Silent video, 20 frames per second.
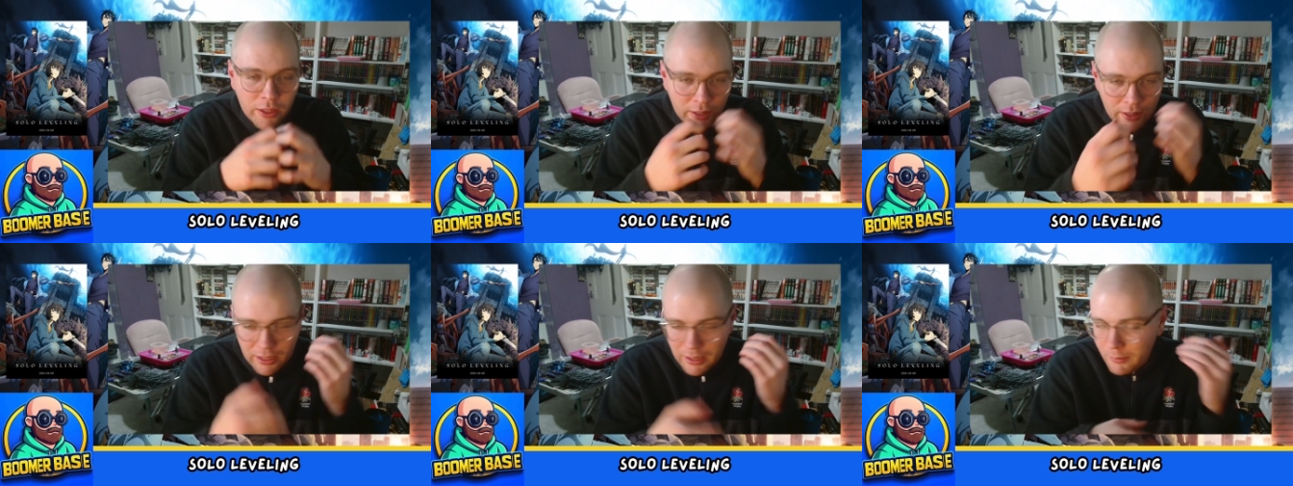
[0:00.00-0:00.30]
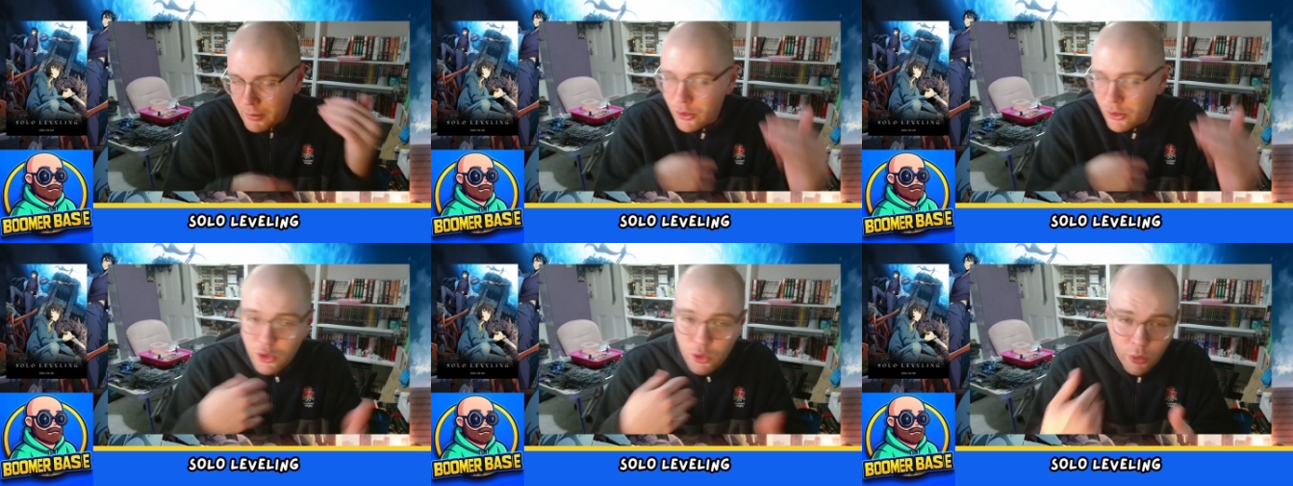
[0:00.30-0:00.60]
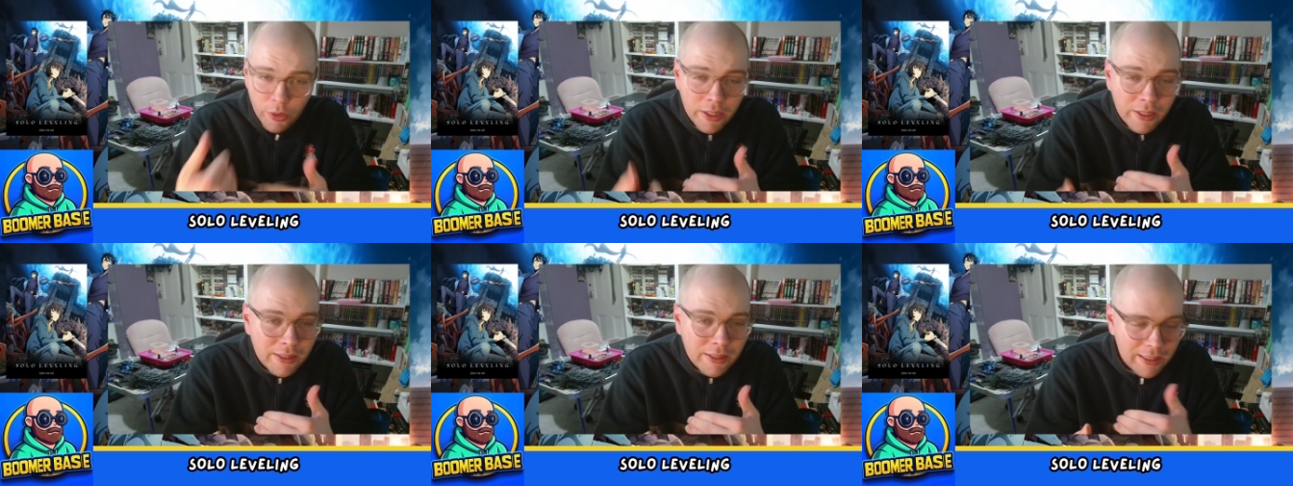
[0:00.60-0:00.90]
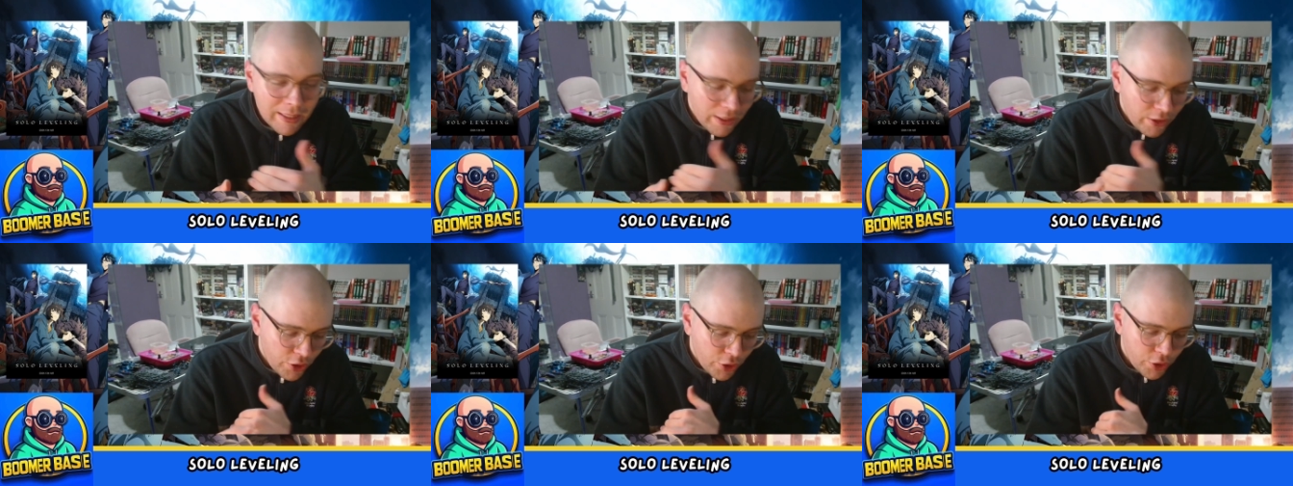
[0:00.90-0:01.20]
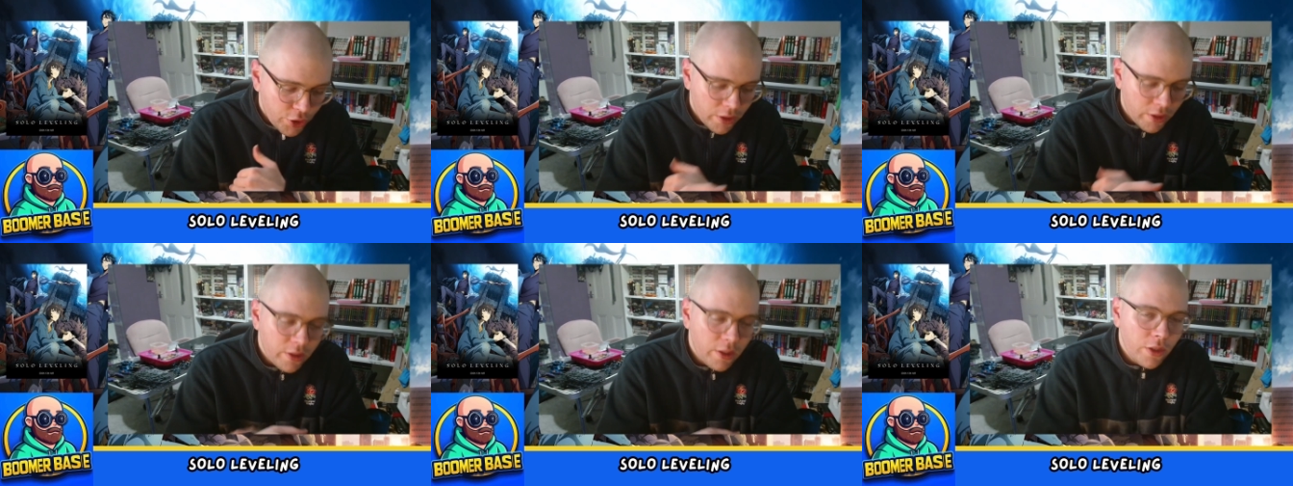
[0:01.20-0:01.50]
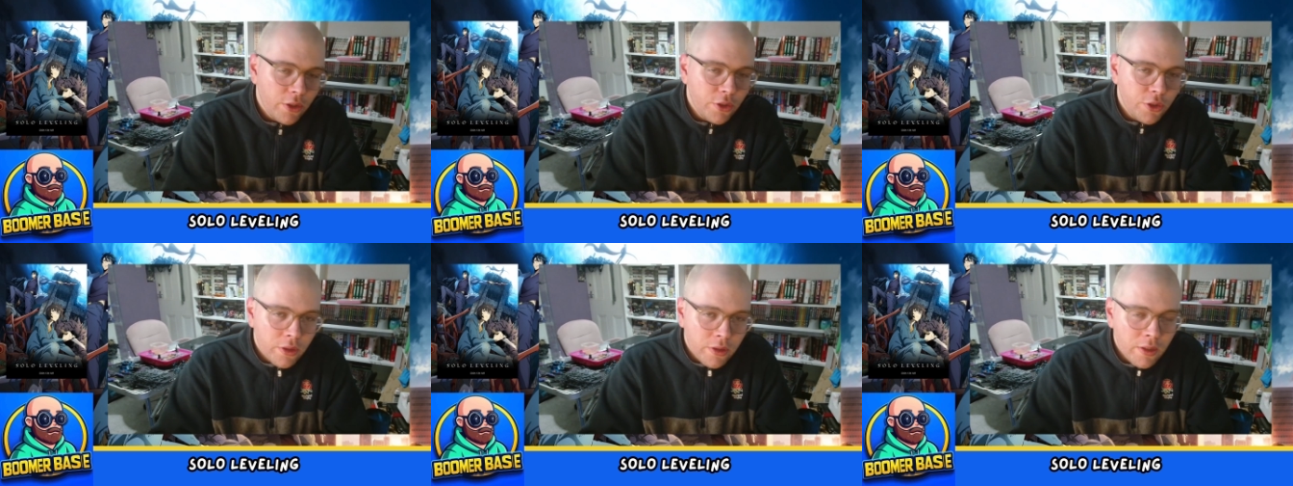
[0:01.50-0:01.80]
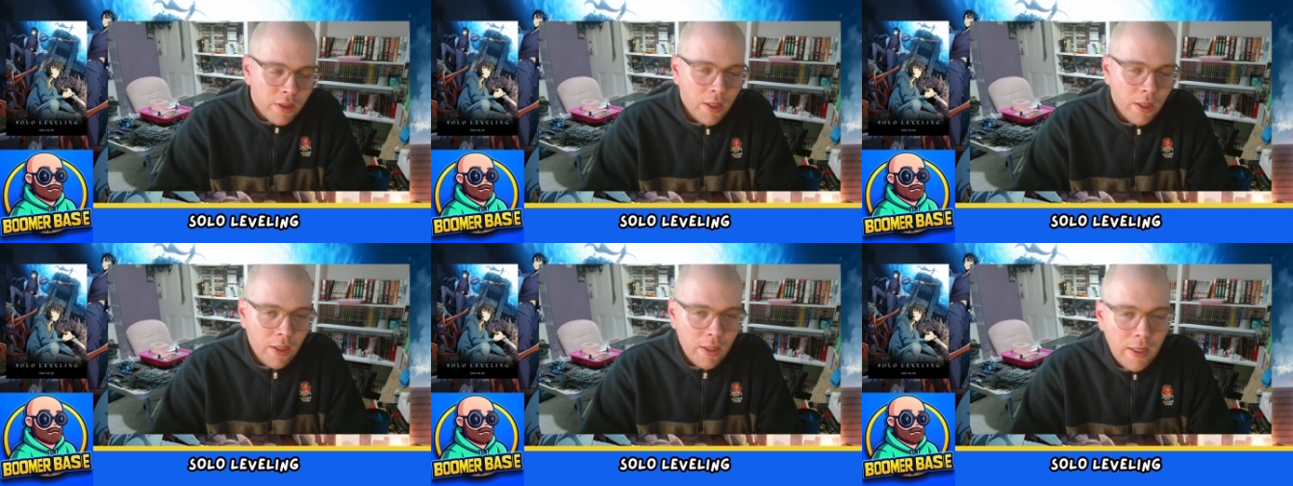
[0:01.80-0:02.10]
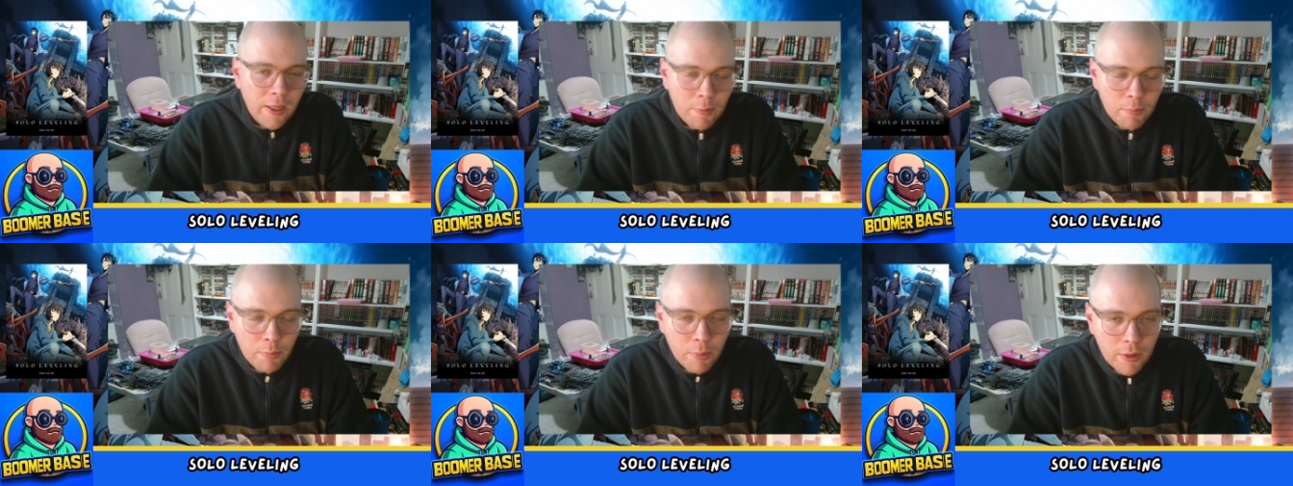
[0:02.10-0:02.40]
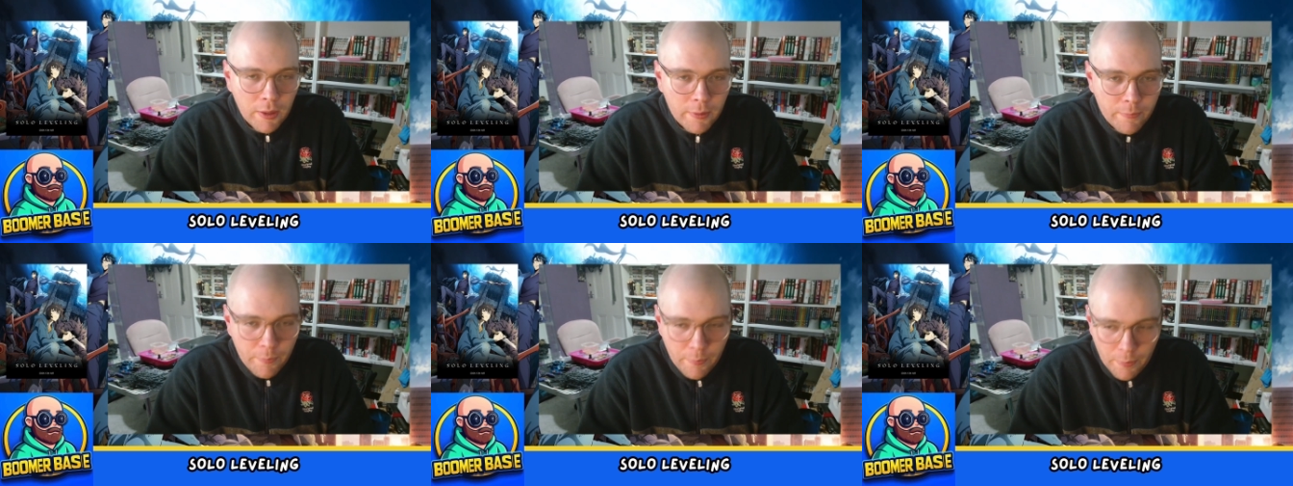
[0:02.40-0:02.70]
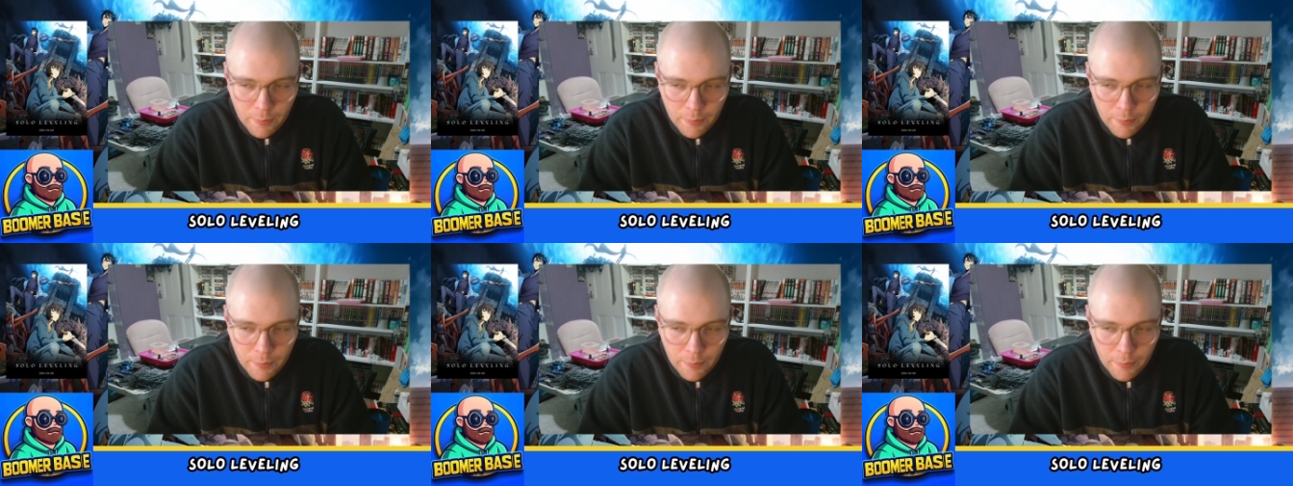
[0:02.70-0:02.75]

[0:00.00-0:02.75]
Like, I'm enjoying Delicious in Dungeon, but